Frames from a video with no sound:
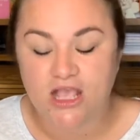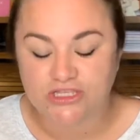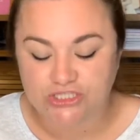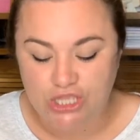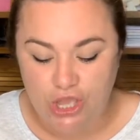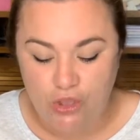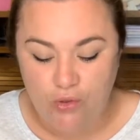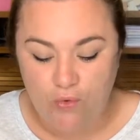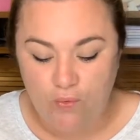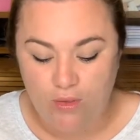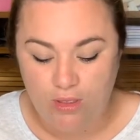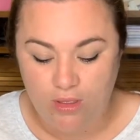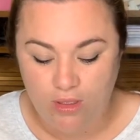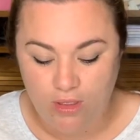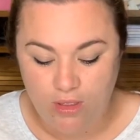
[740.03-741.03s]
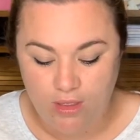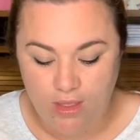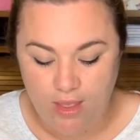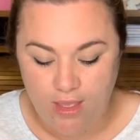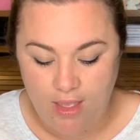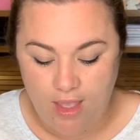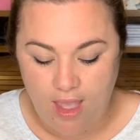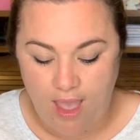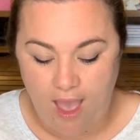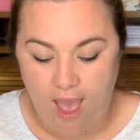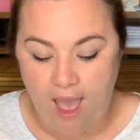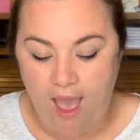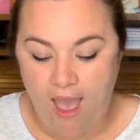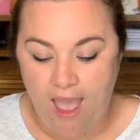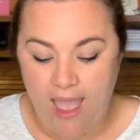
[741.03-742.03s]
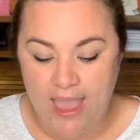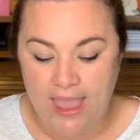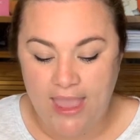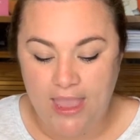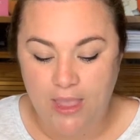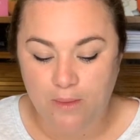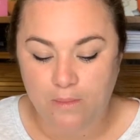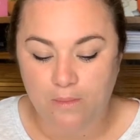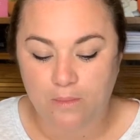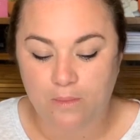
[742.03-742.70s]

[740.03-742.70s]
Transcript: So I